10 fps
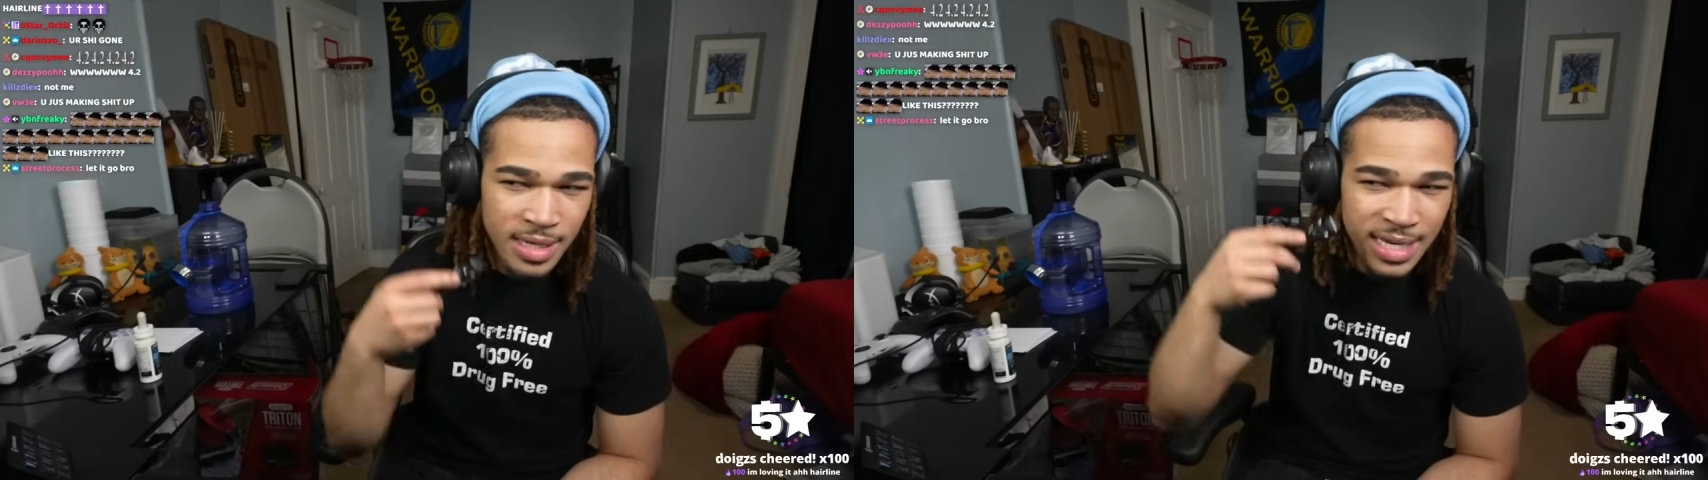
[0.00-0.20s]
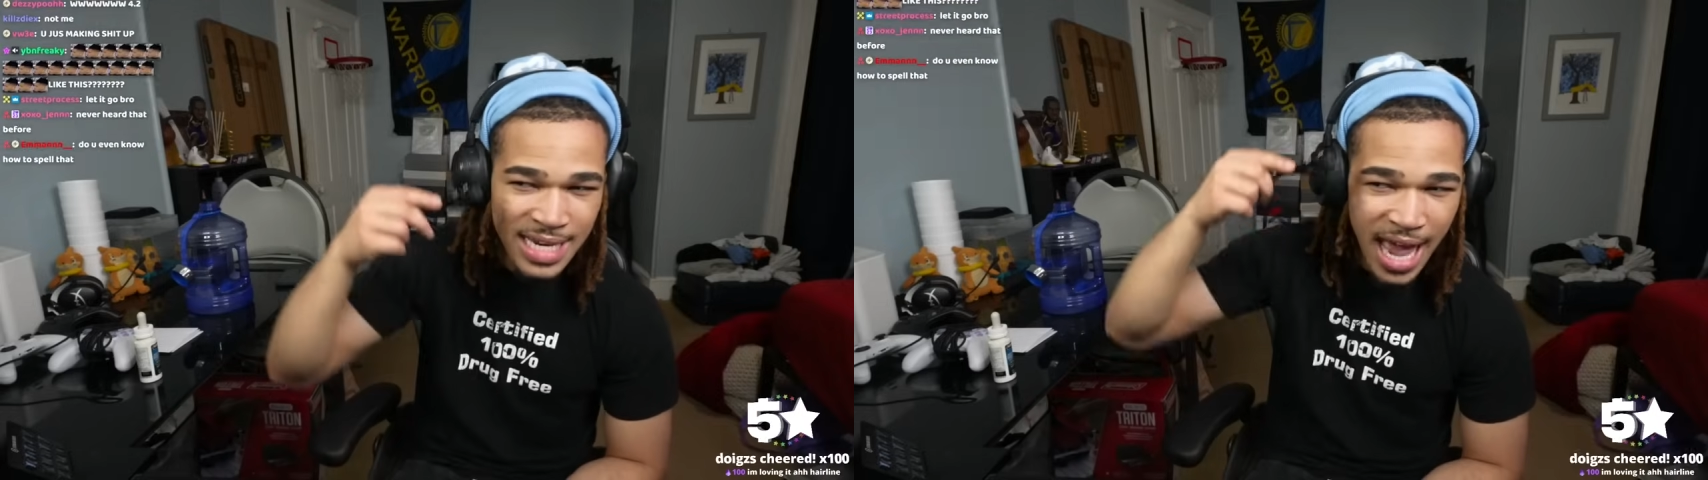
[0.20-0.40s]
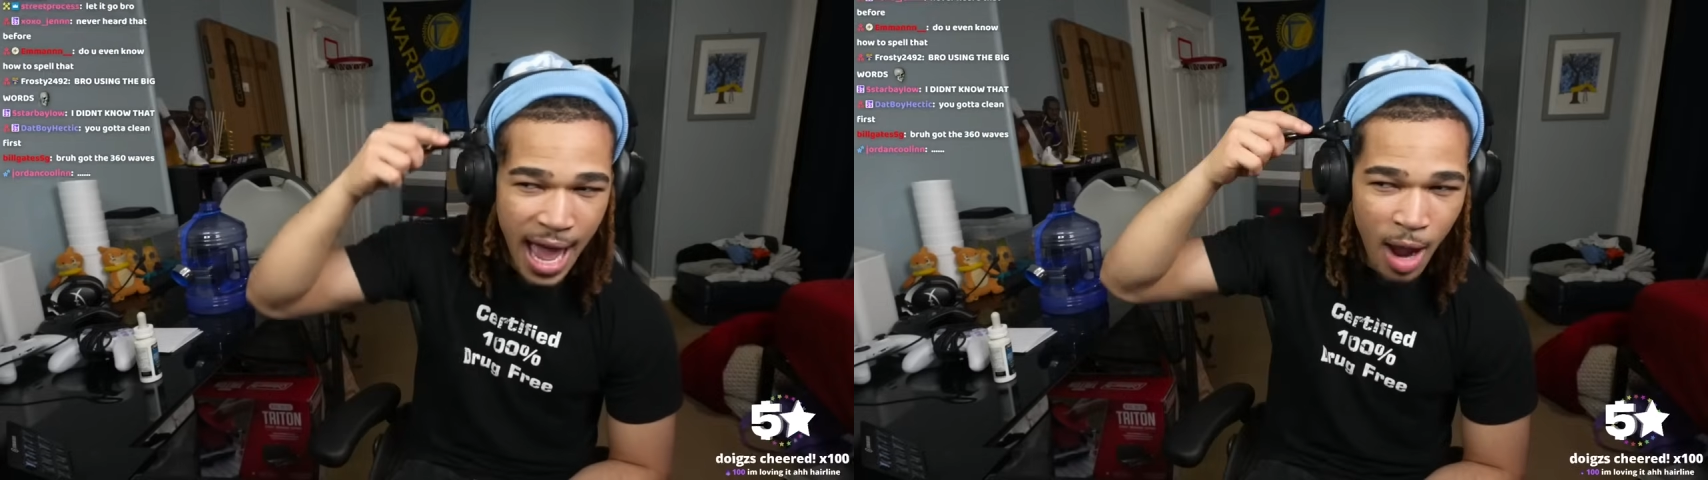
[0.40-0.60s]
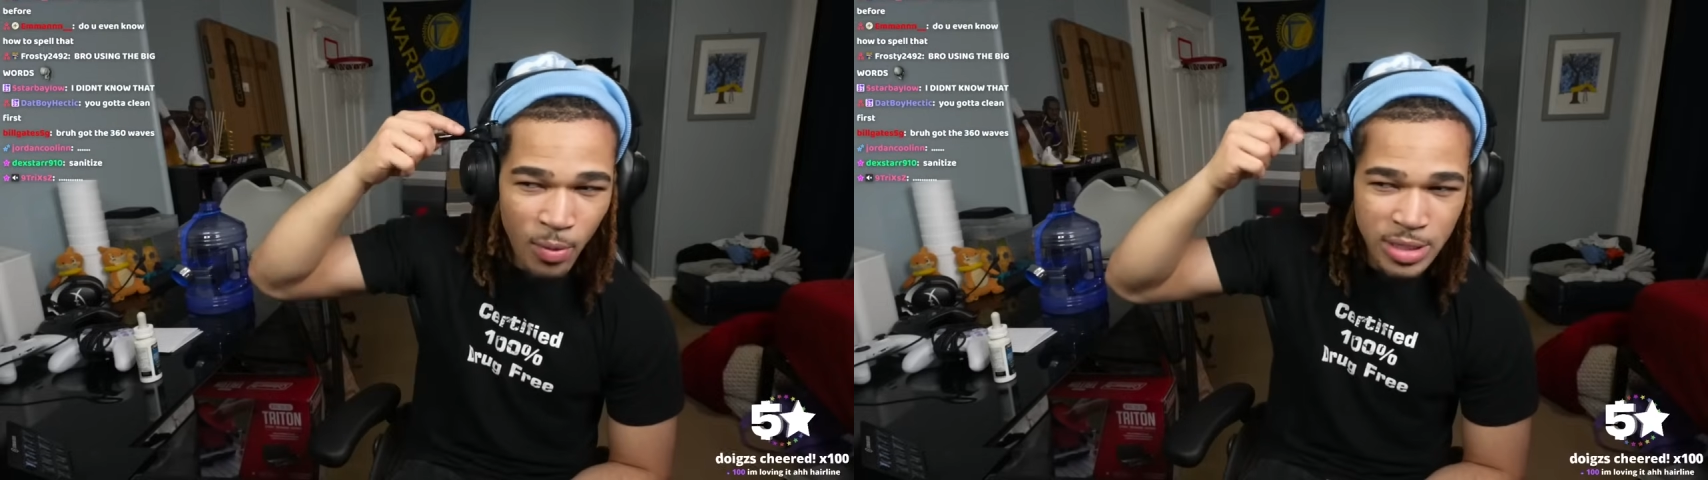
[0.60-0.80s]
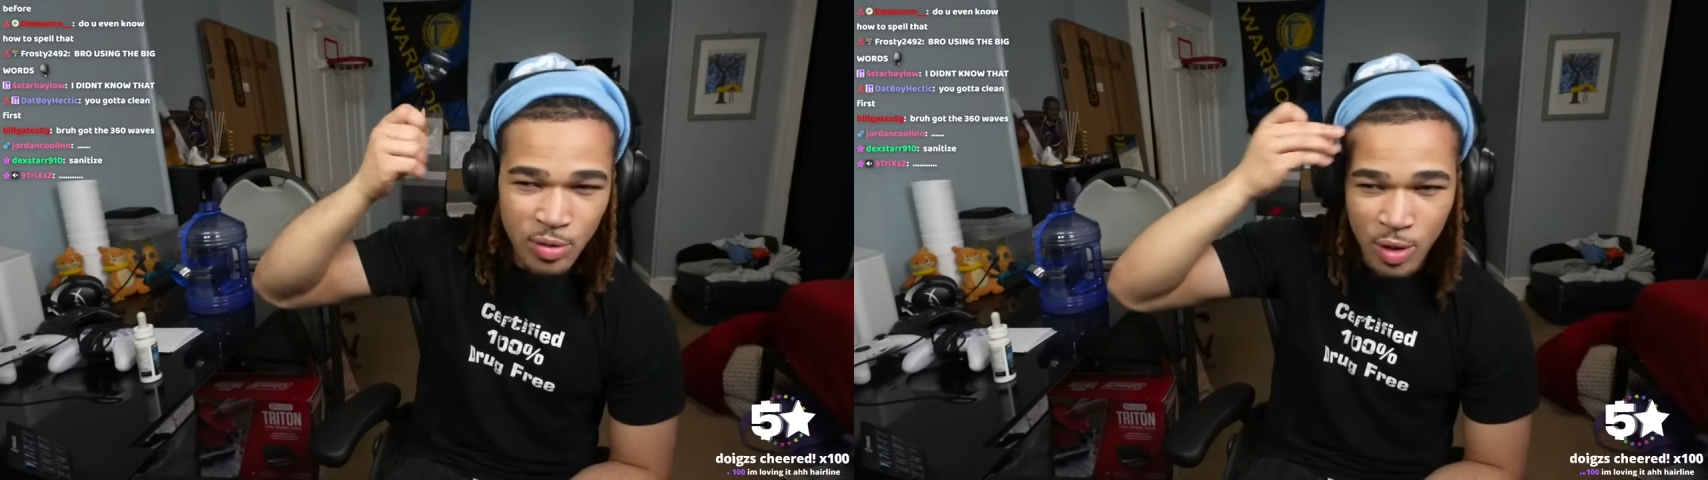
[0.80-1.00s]
Now,
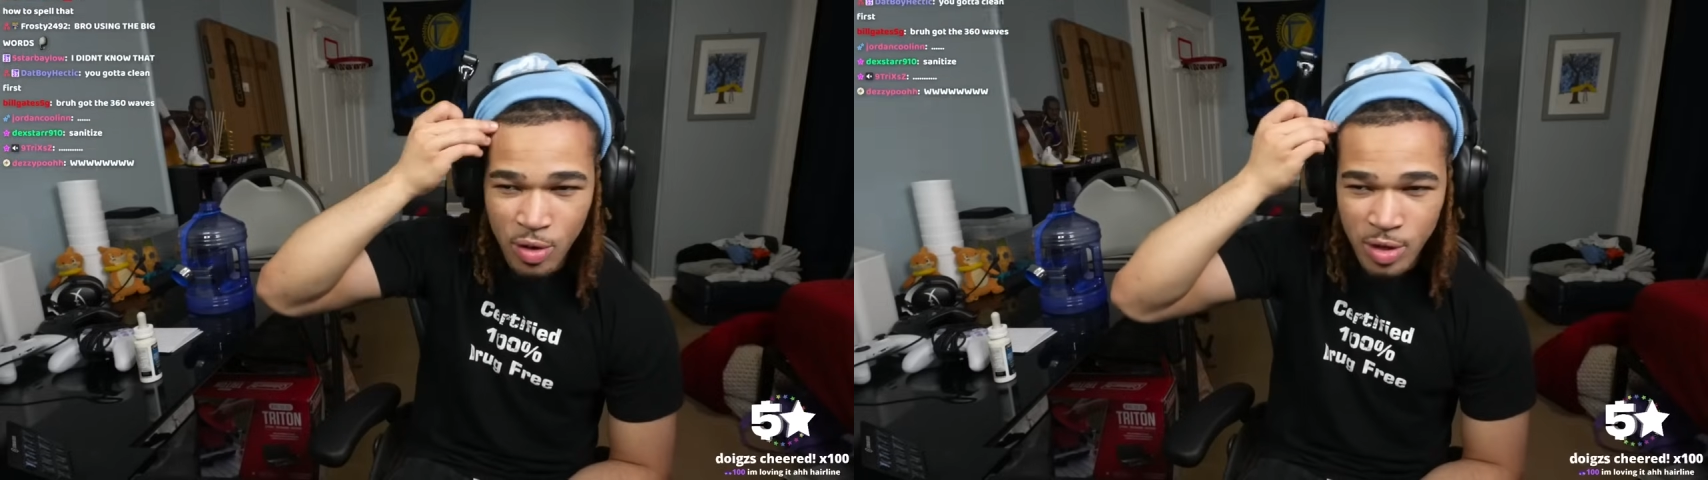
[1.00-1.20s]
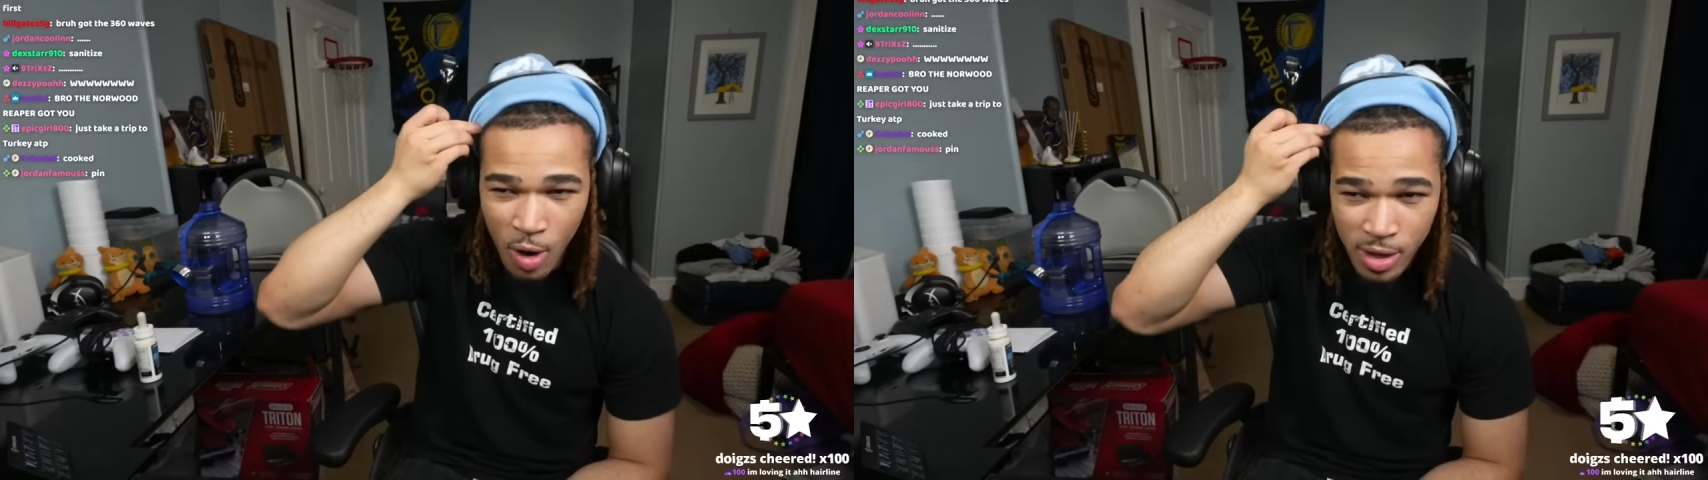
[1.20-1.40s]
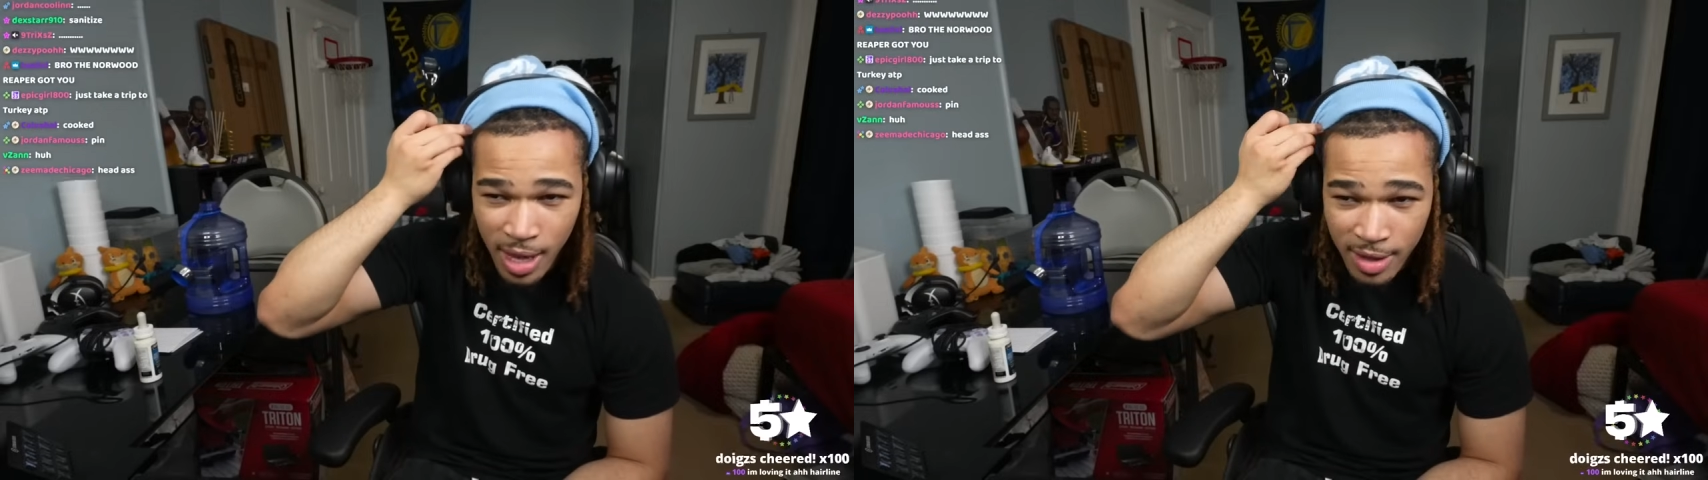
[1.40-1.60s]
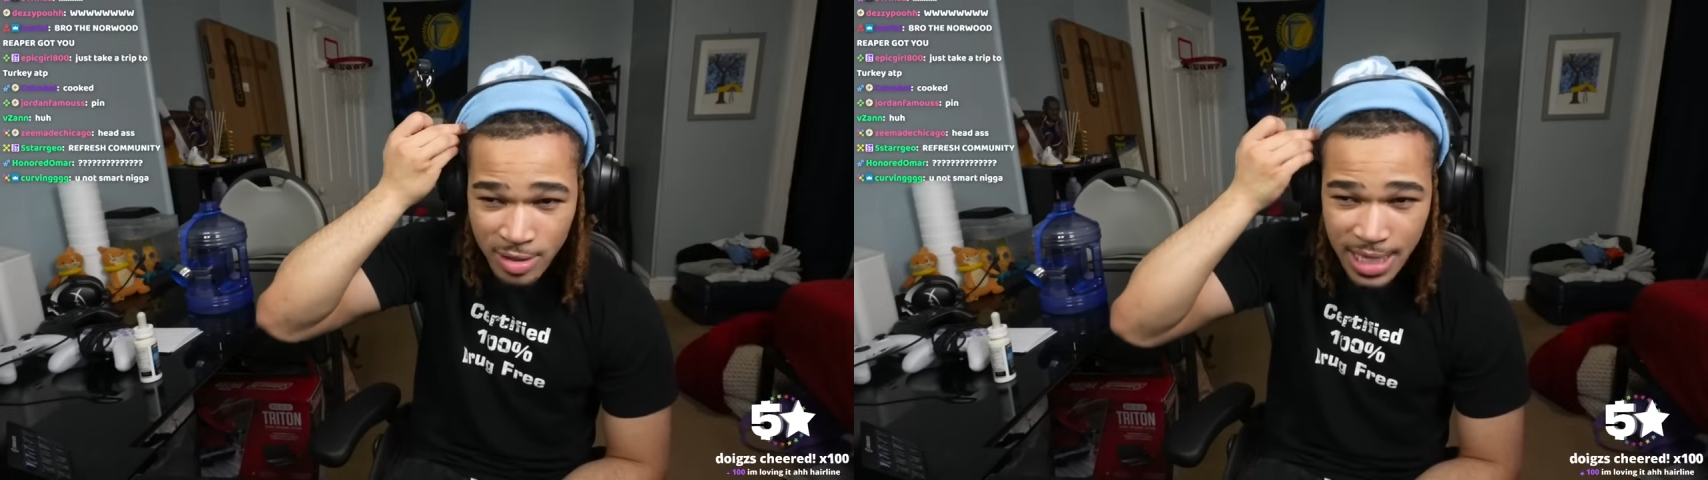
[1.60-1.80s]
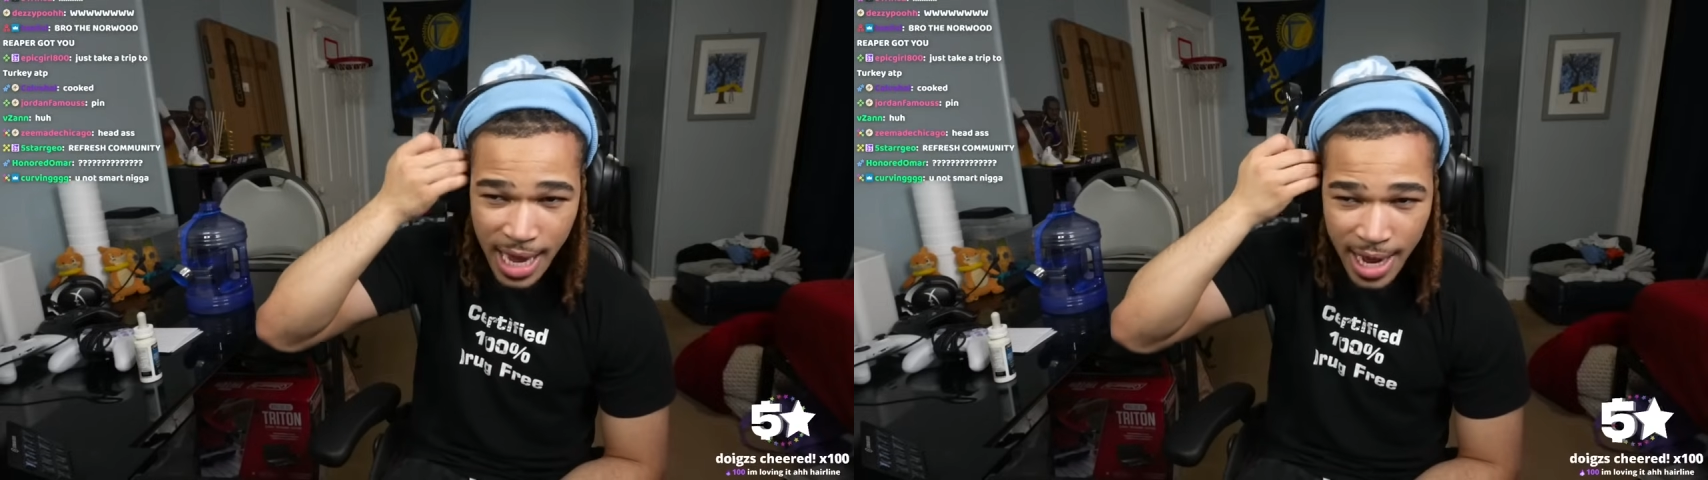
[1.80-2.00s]
what you do, you go to the other
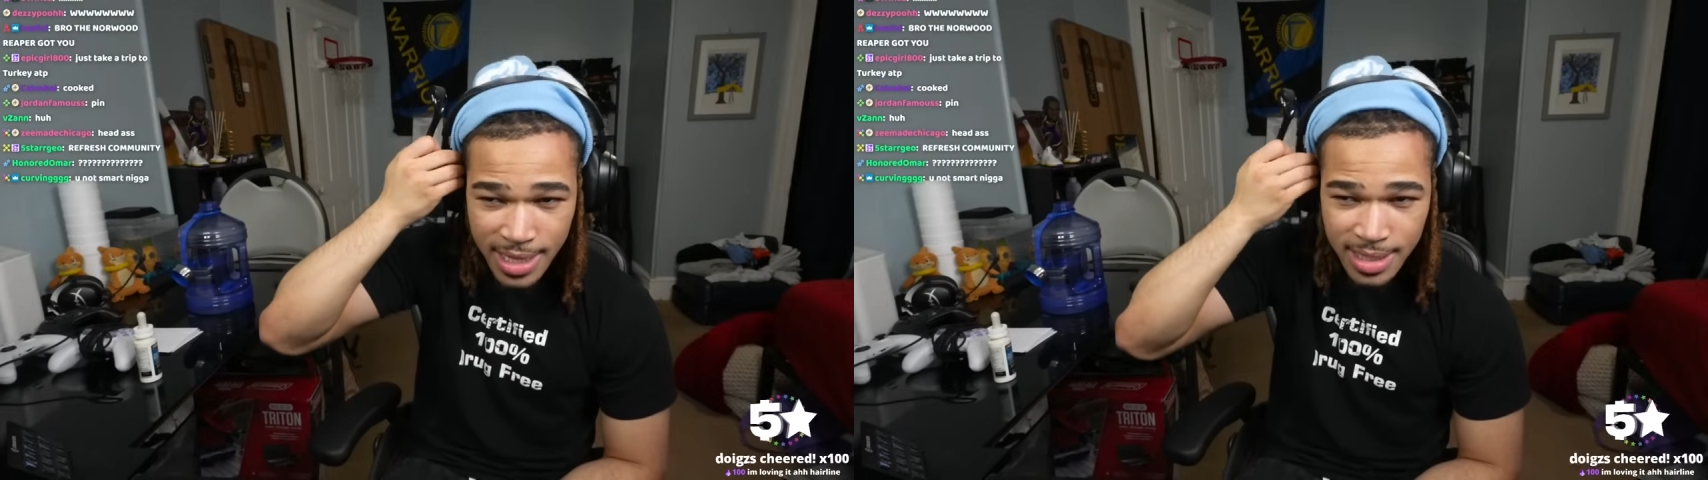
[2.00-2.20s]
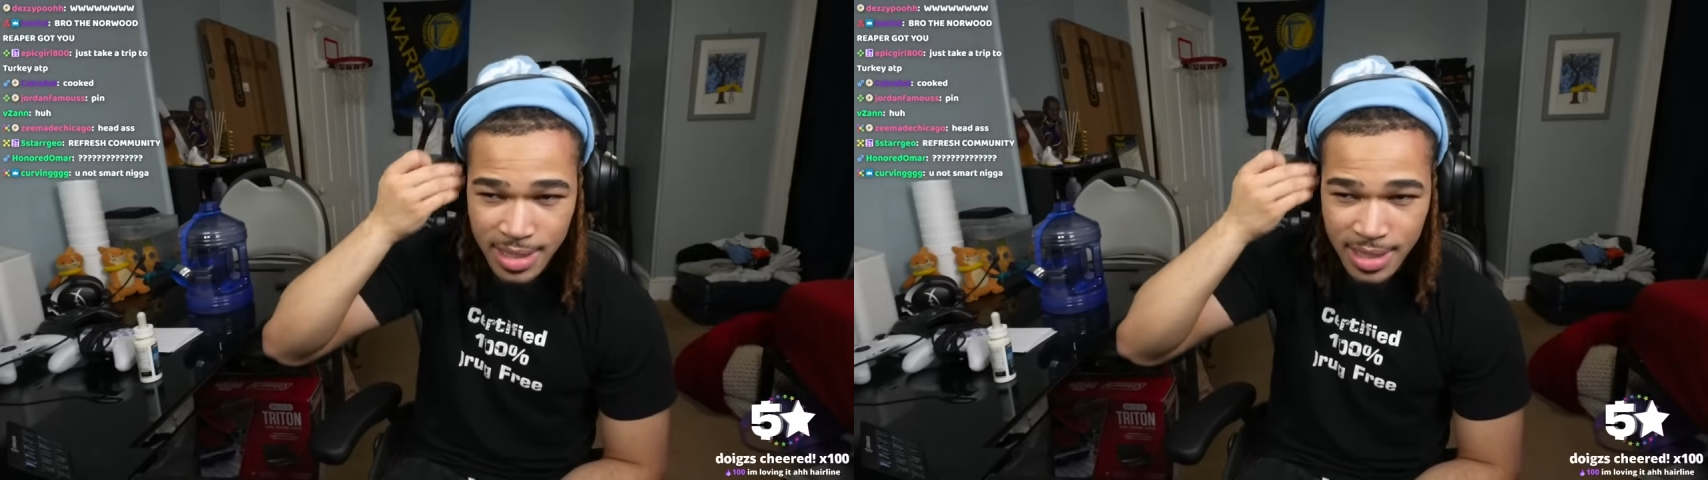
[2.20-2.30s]
side.